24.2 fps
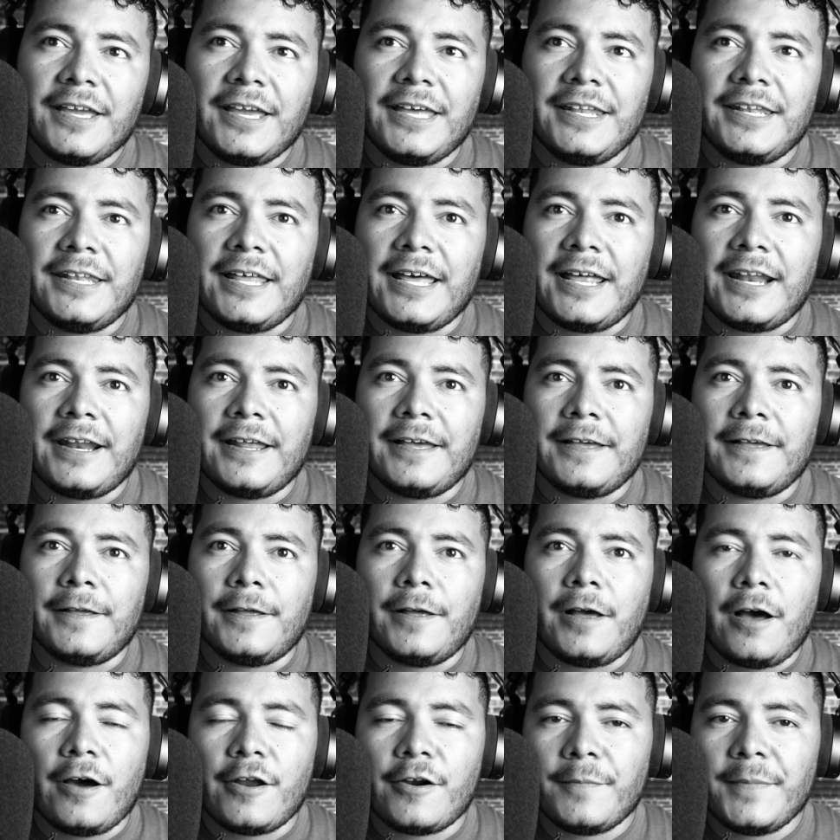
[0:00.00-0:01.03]
and that
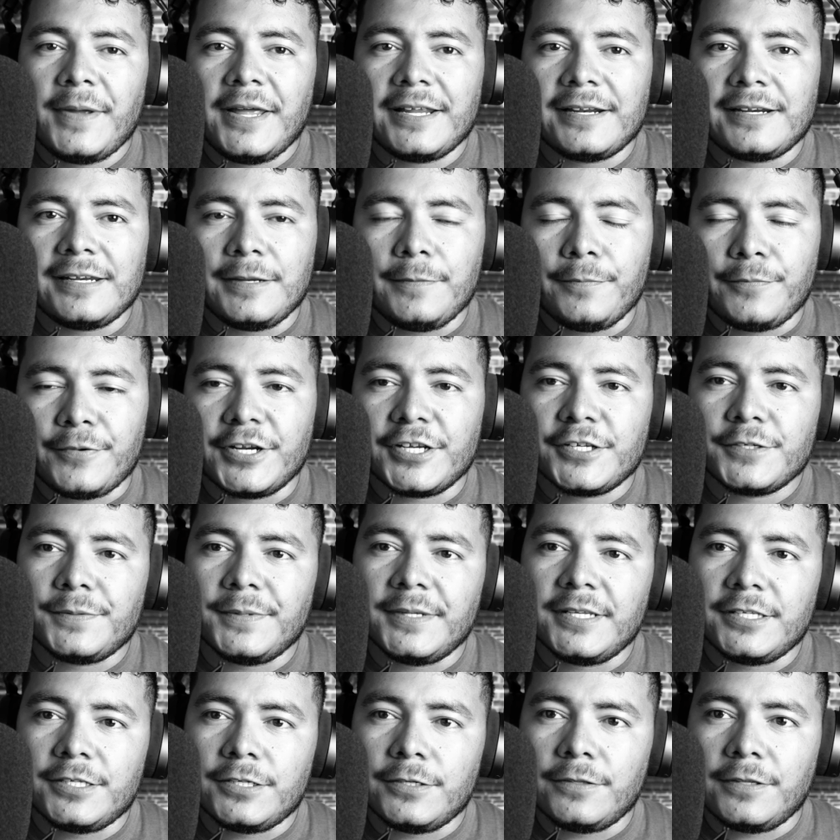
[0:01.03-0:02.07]
automatically brings me
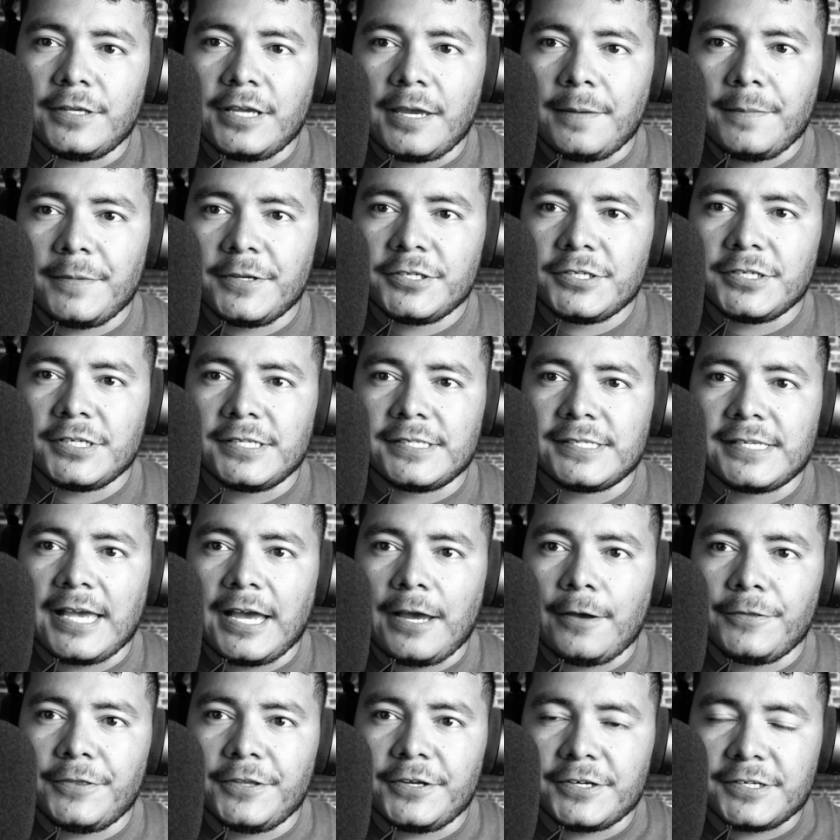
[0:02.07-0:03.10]
into the image, is
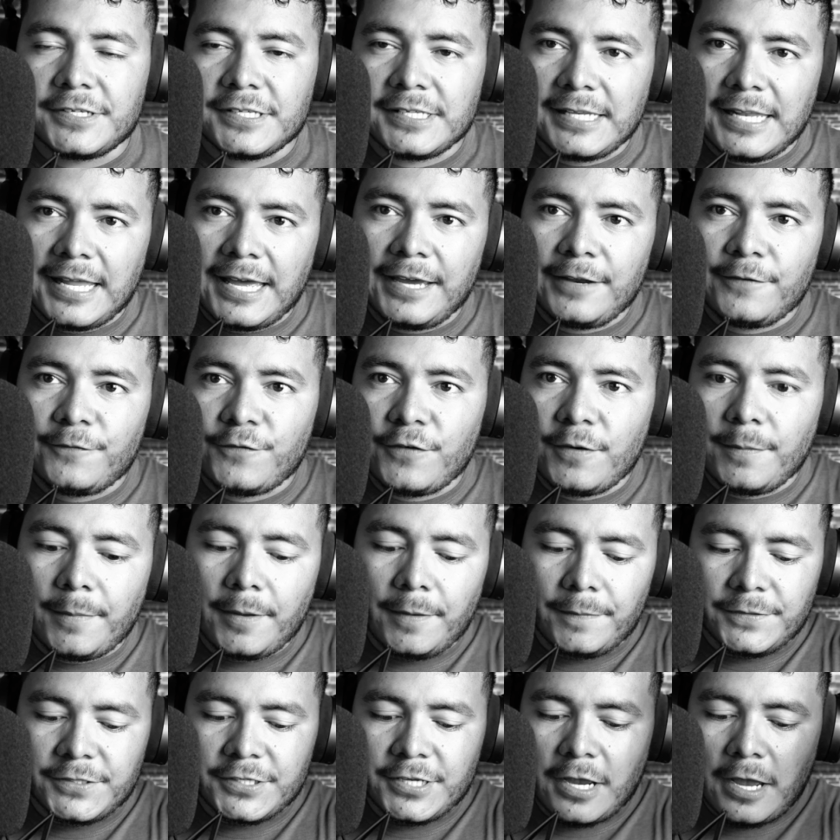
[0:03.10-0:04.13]
how there's light from
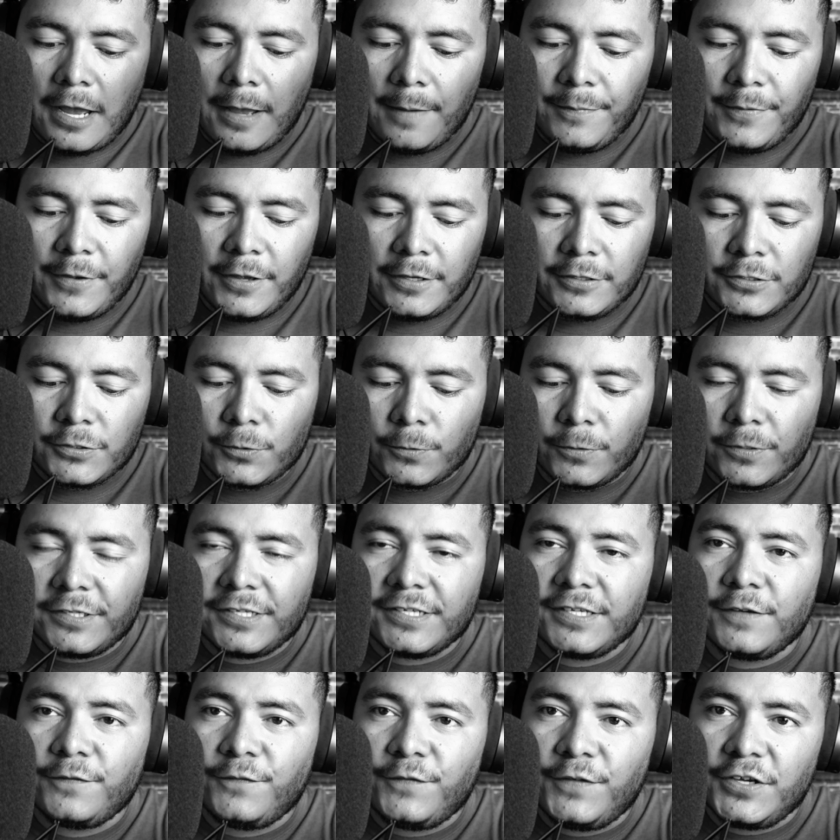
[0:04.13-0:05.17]
on top
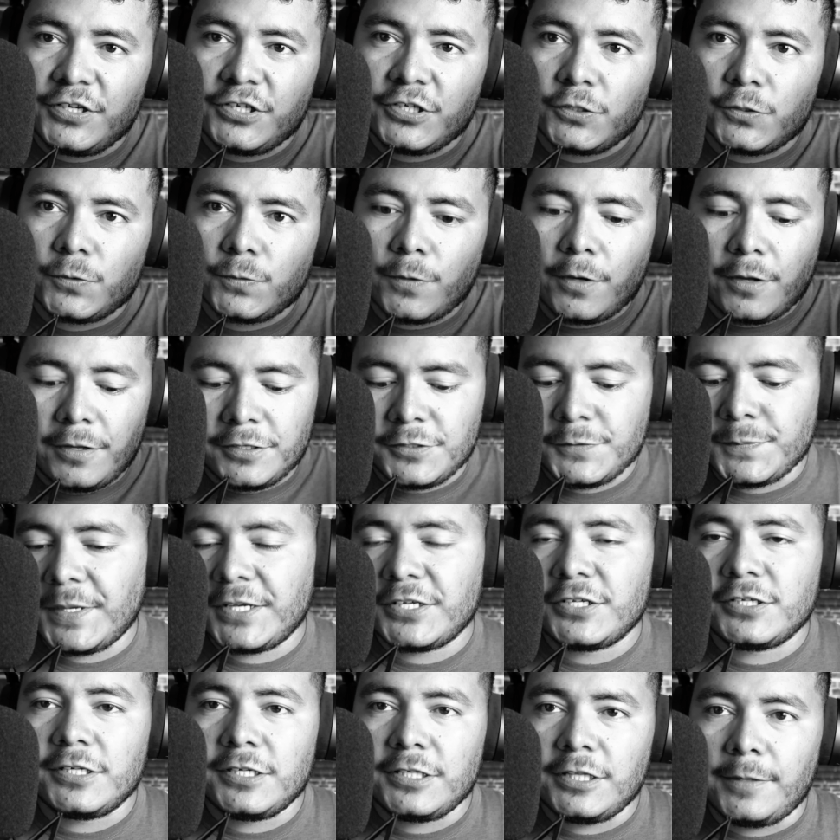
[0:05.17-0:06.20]
towards the fish as well,
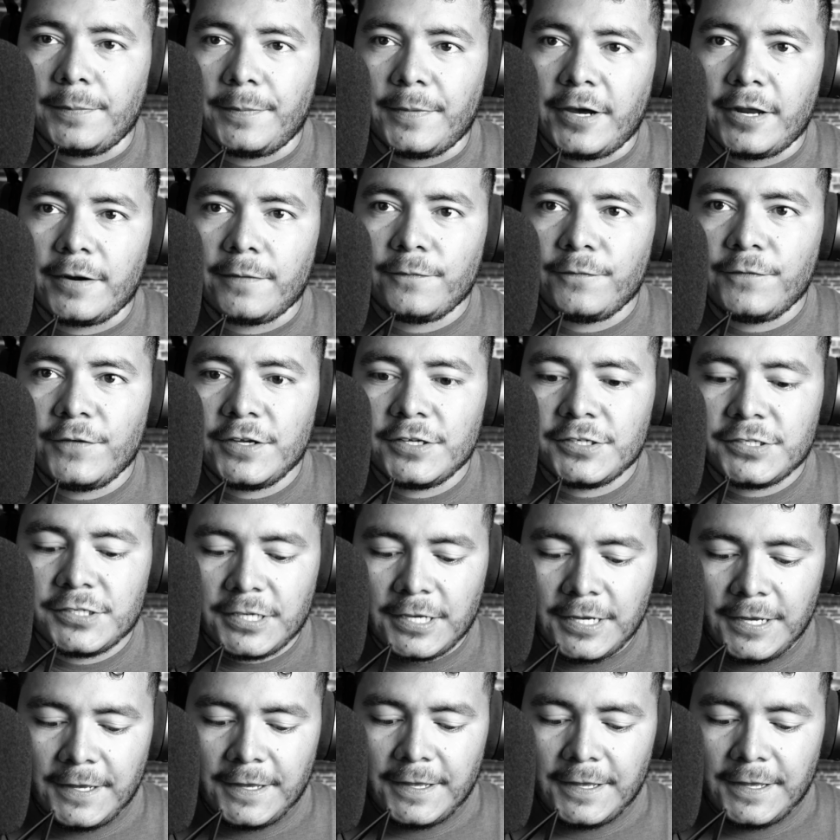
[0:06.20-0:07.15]
especially the bottom fish.